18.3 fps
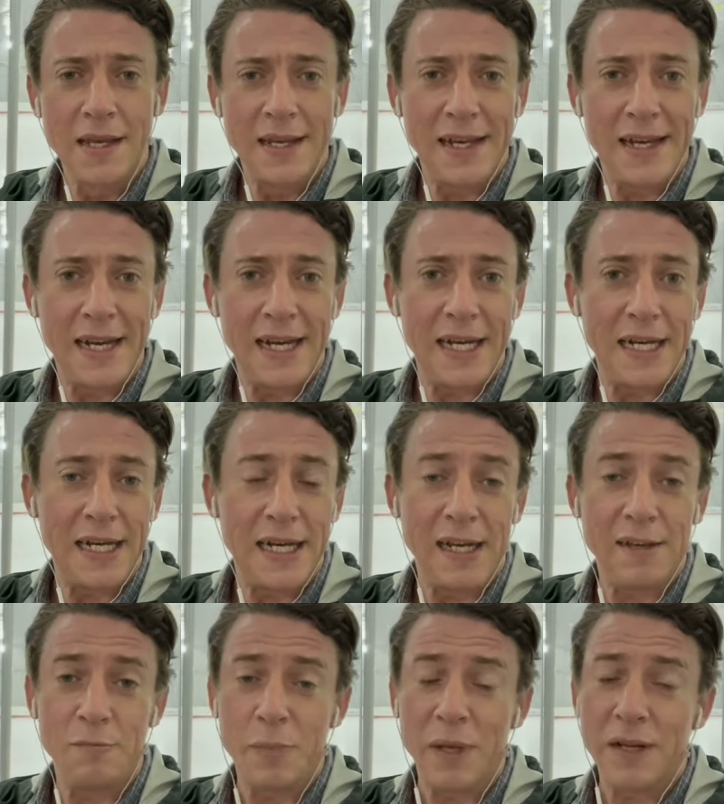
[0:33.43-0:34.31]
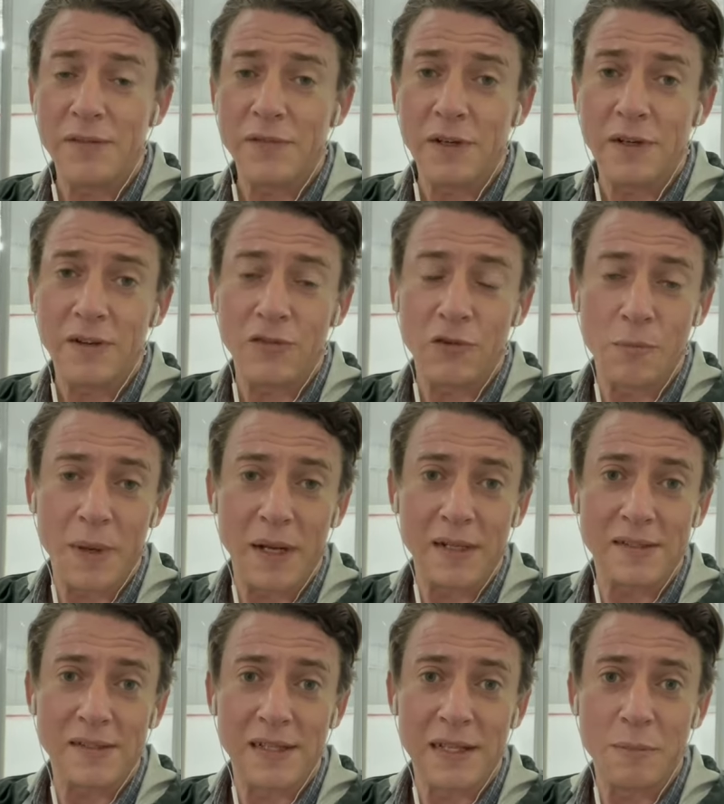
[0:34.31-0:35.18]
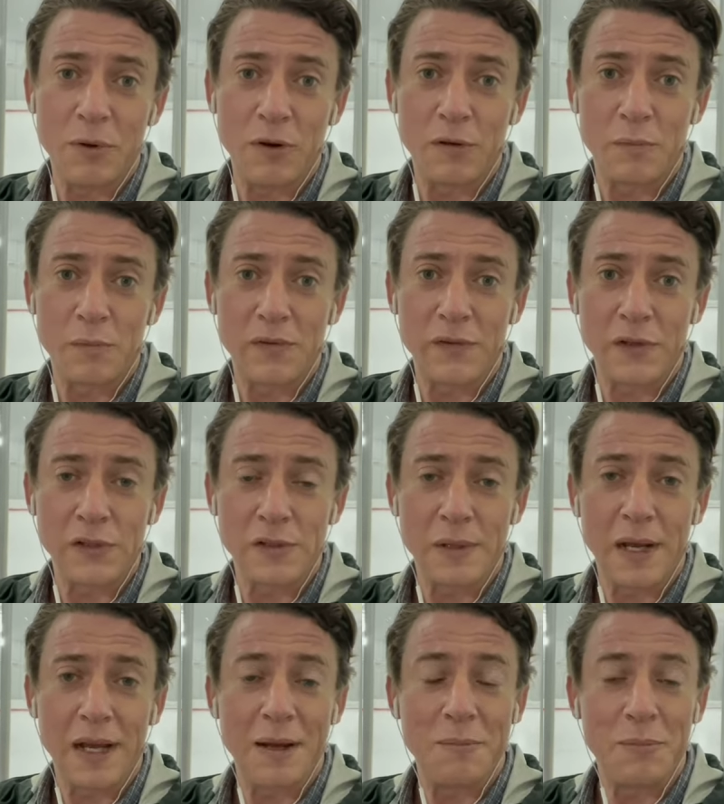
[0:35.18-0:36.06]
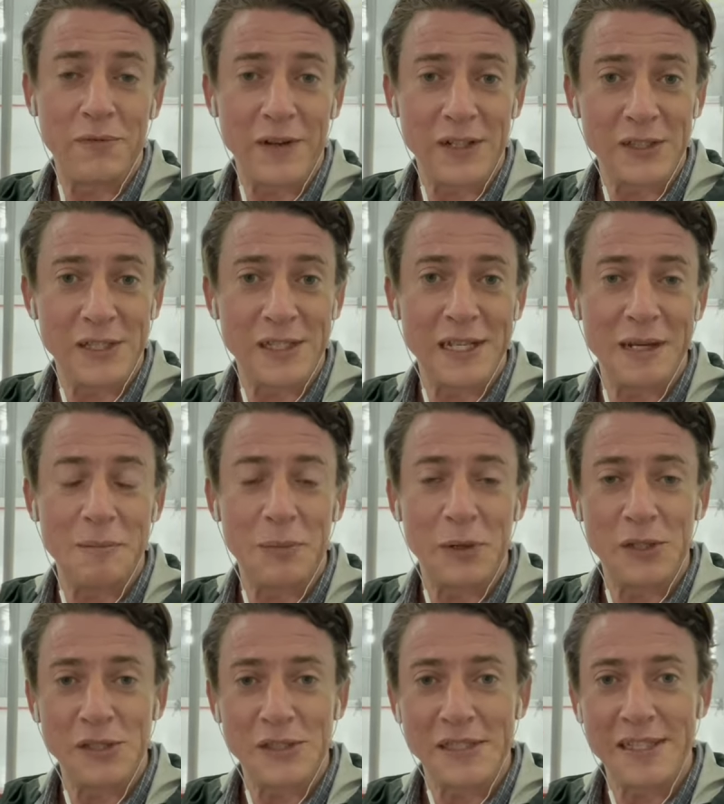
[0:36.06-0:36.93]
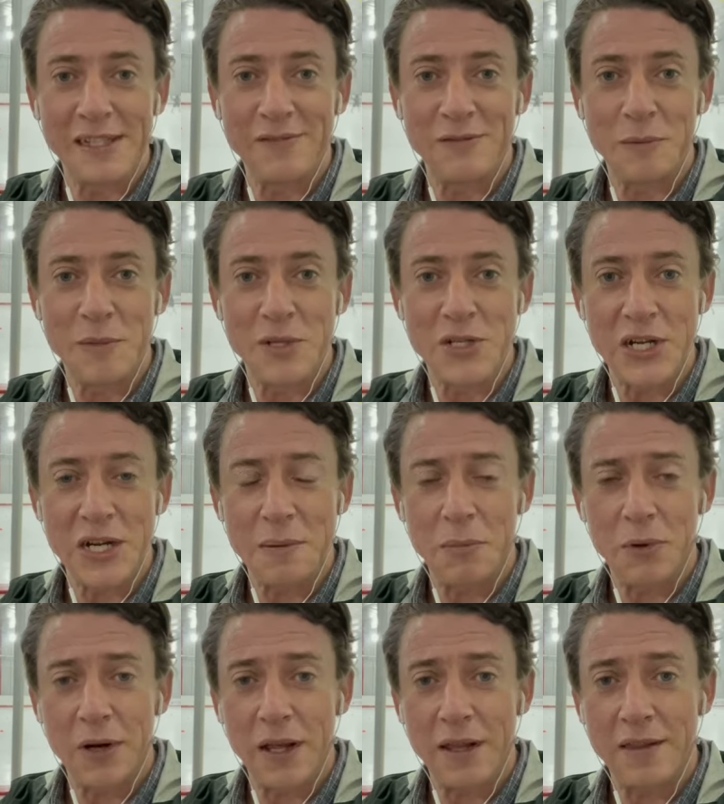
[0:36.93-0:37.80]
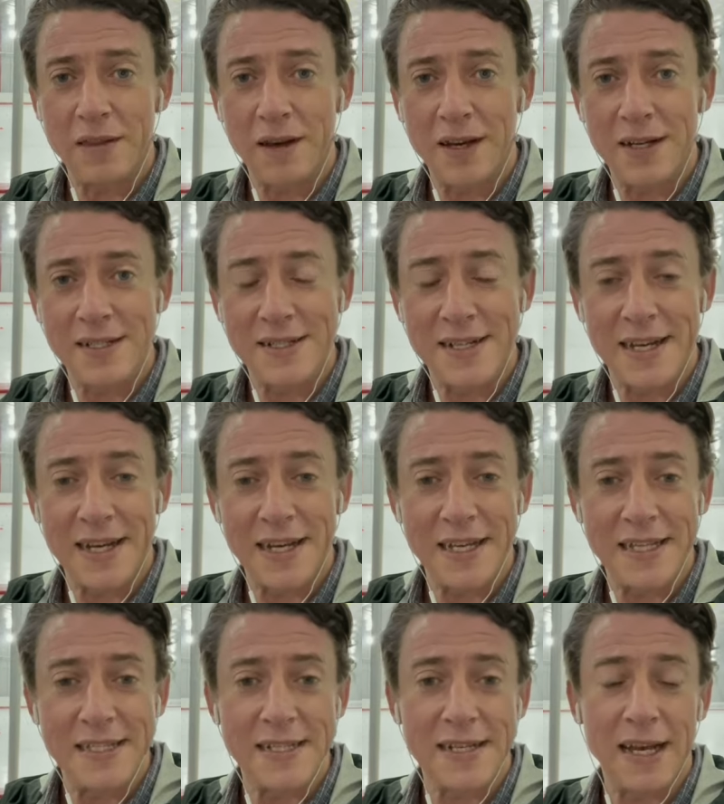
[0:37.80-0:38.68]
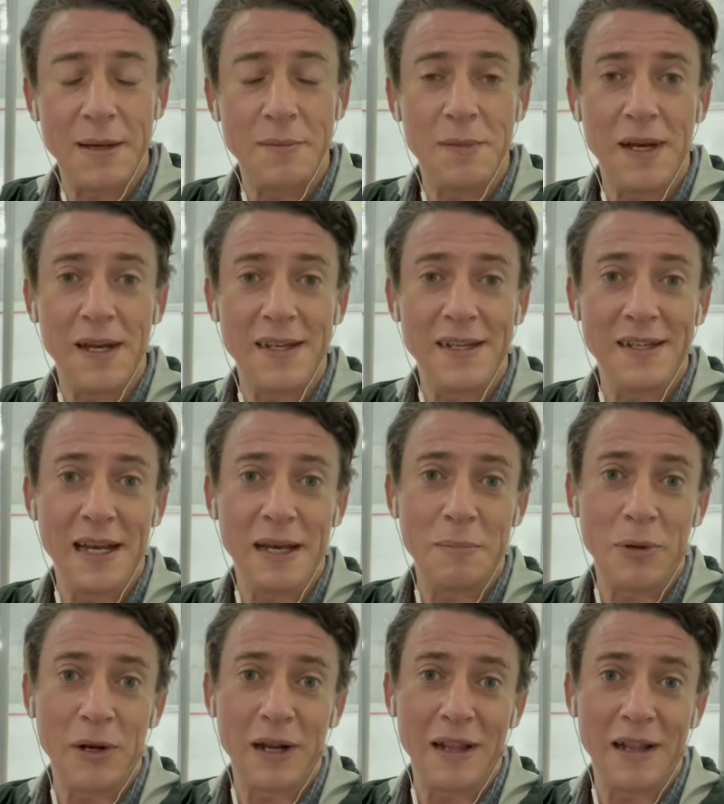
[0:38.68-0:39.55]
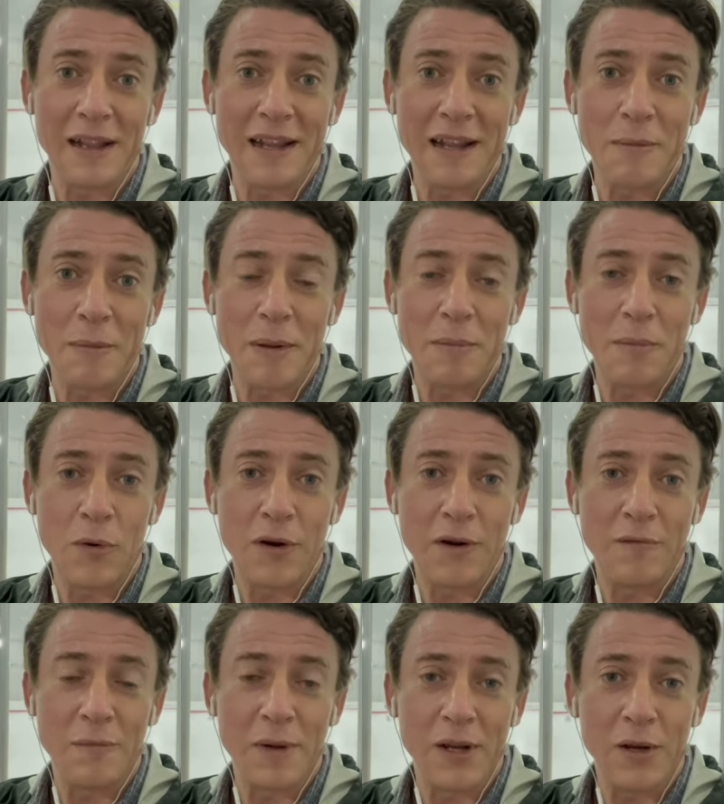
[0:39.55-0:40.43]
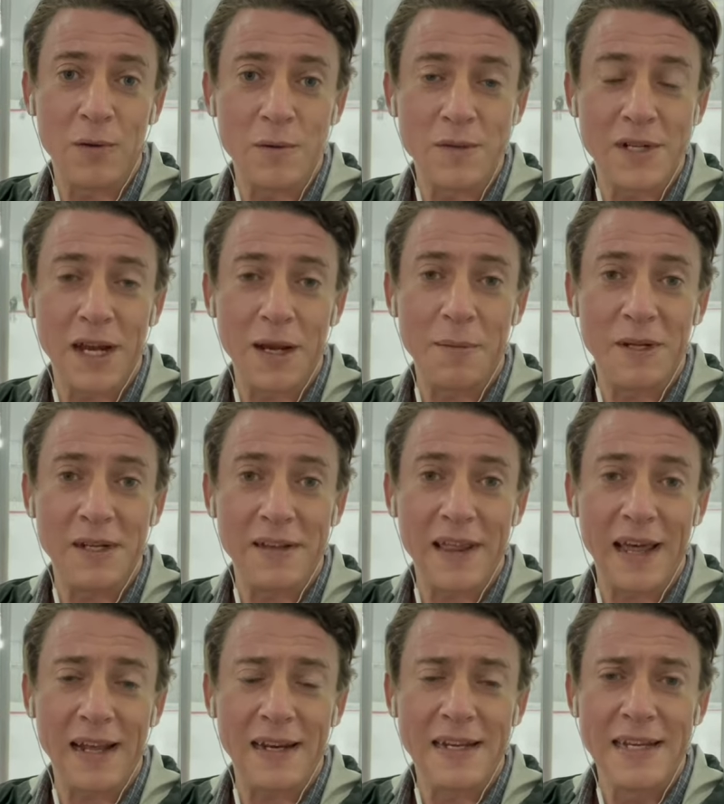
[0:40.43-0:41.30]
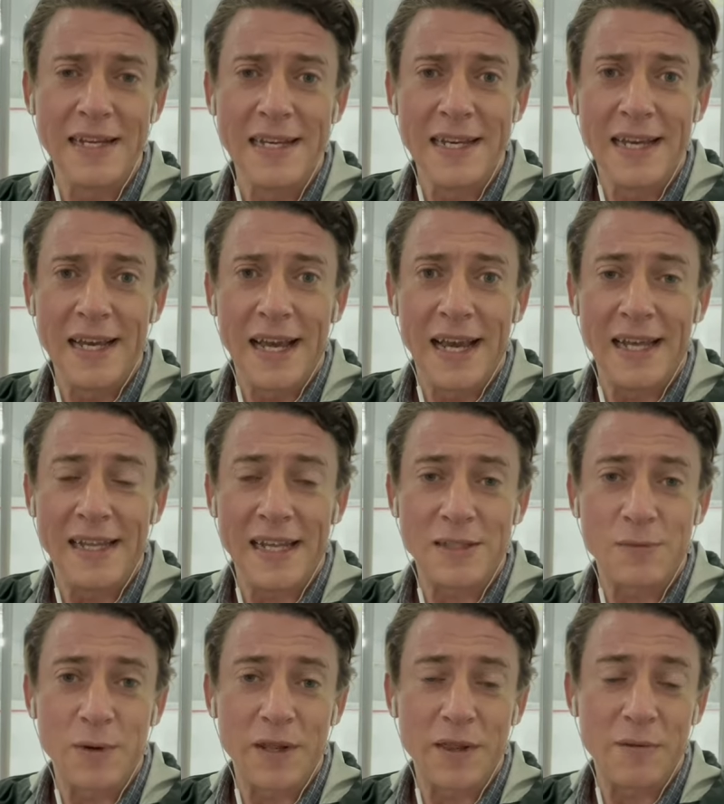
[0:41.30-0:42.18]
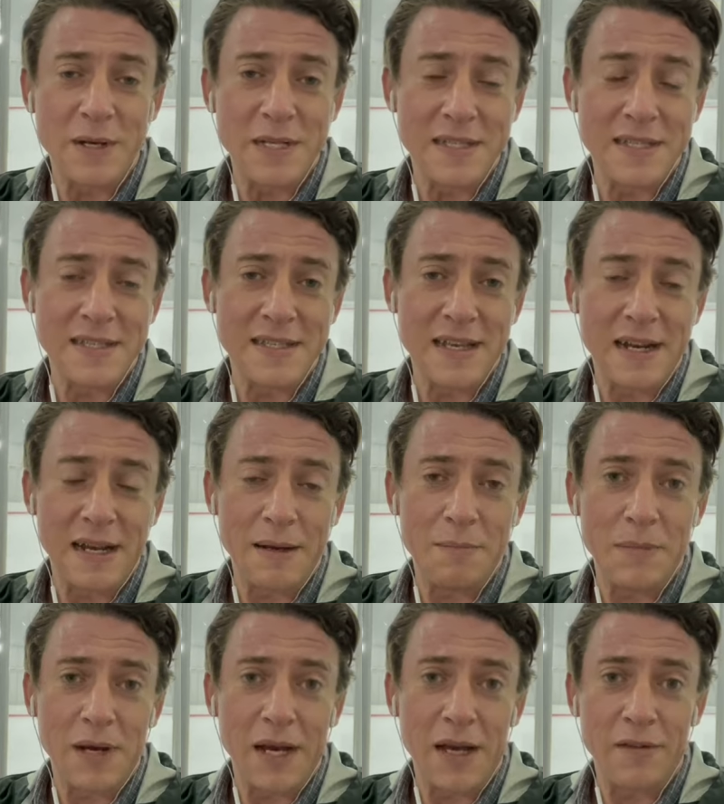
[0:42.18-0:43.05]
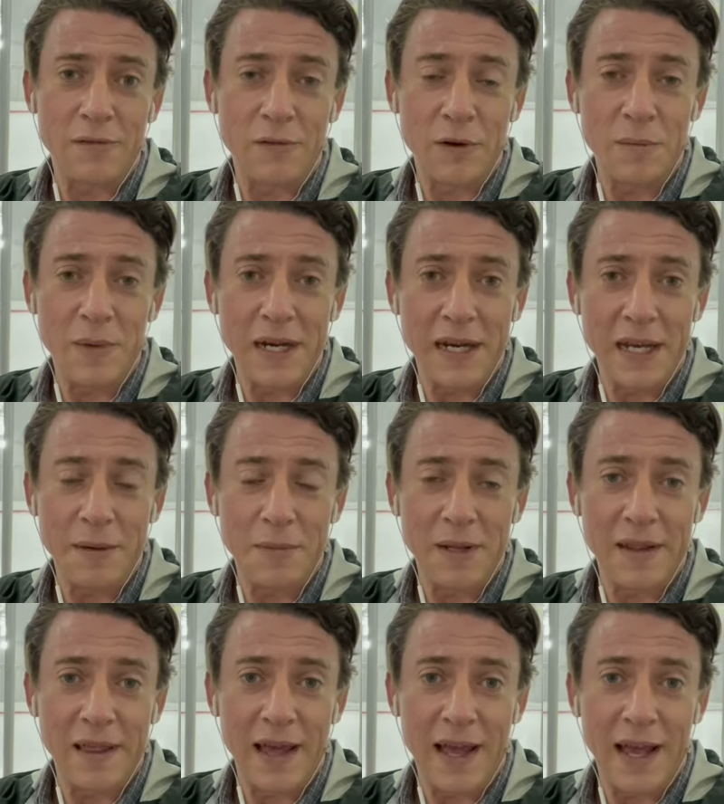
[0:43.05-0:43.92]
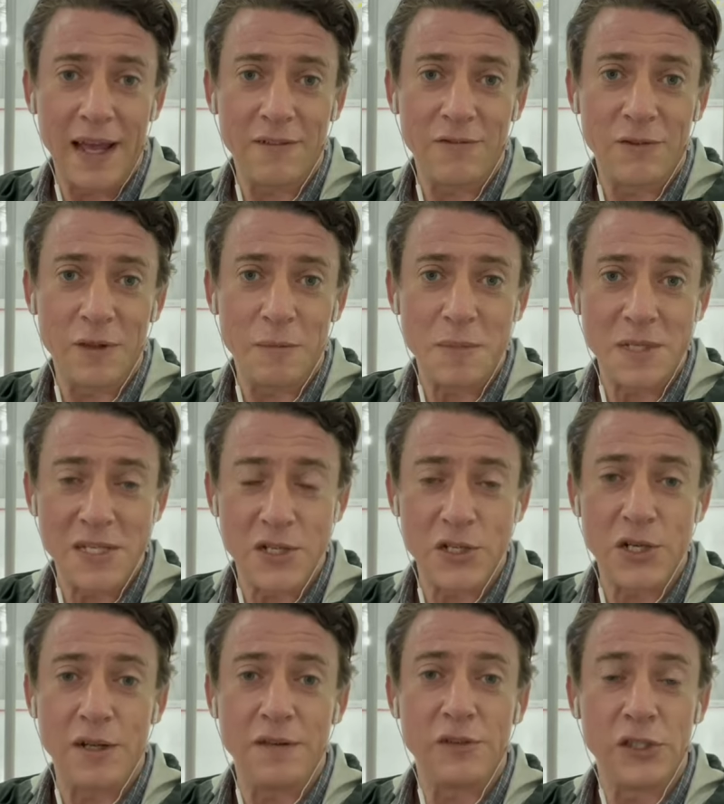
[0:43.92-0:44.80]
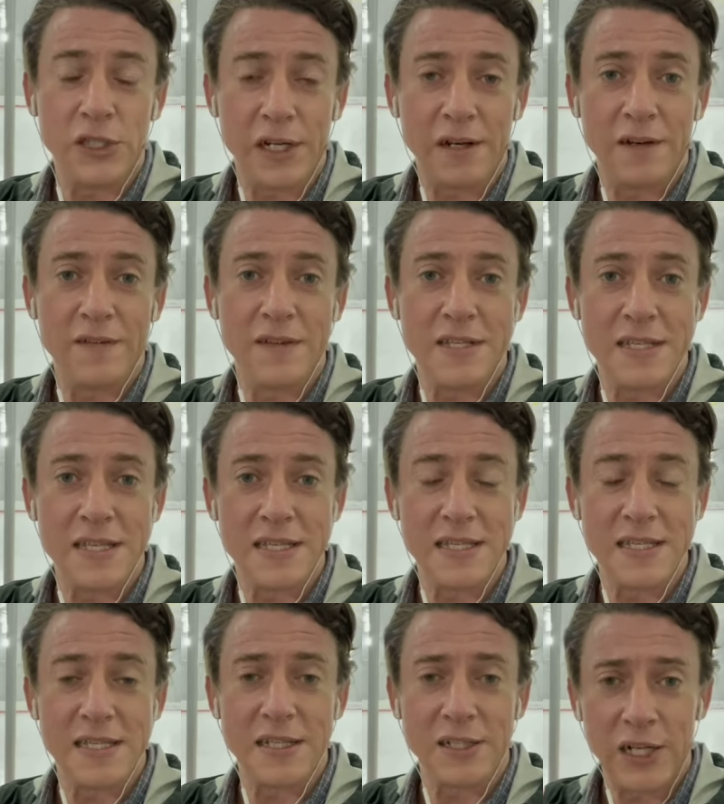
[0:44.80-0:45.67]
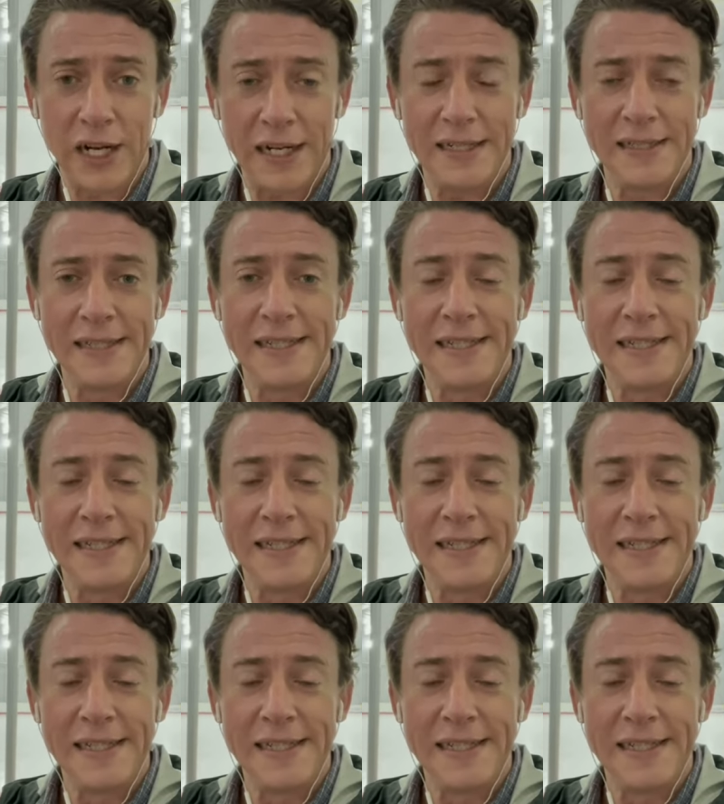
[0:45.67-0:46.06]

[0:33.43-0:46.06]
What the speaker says: I've benefited tremendously both professionally and personally from the Chamber, and I thought it's time I put in a little bit more of my own time into that. And that's one of the reasons that I'm throwing my name in the hat for the position of Chair of the CCCJ.